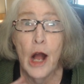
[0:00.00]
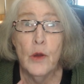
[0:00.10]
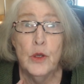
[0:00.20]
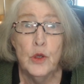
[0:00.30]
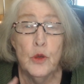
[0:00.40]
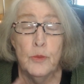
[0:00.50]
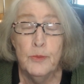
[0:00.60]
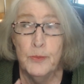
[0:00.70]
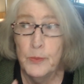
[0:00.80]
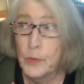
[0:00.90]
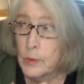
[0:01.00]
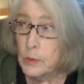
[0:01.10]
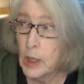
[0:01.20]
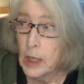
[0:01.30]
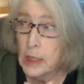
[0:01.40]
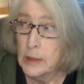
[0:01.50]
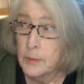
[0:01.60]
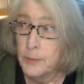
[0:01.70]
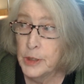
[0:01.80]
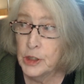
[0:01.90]
you
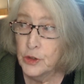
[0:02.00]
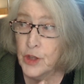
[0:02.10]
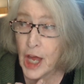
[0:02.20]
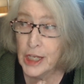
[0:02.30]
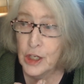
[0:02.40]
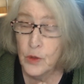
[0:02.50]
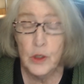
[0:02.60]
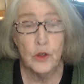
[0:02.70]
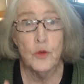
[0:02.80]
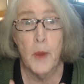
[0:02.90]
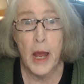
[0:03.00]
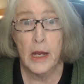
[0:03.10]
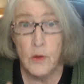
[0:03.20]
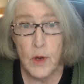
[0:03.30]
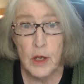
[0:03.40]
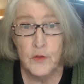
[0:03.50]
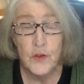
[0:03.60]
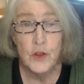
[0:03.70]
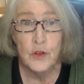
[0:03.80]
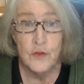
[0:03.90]
build that character background for
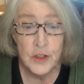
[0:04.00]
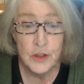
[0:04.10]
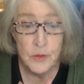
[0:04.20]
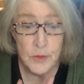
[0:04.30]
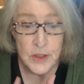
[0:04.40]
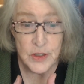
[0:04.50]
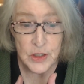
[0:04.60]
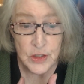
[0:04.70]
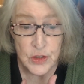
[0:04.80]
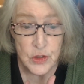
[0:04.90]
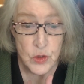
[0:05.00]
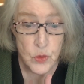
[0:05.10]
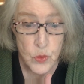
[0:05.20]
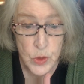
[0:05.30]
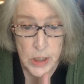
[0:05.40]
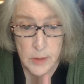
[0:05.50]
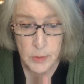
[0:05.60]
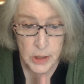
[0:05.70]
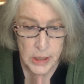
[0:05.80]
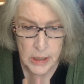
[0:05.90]
your victim is
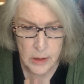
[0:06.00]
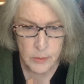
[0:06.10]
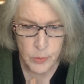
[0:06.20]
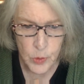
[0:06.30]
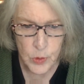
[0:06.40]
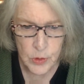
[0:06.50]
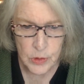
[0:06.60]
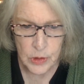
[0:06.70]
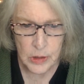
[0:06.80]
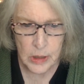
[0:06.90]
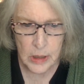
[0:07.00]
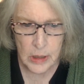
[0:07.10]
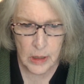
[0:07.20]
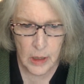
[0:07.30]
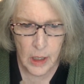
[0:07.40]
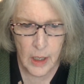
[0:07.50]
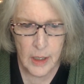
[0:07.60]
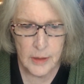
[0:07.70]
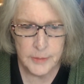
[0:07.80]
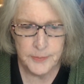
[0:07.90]
extremely important.
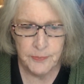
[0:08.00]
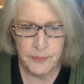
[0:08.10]
The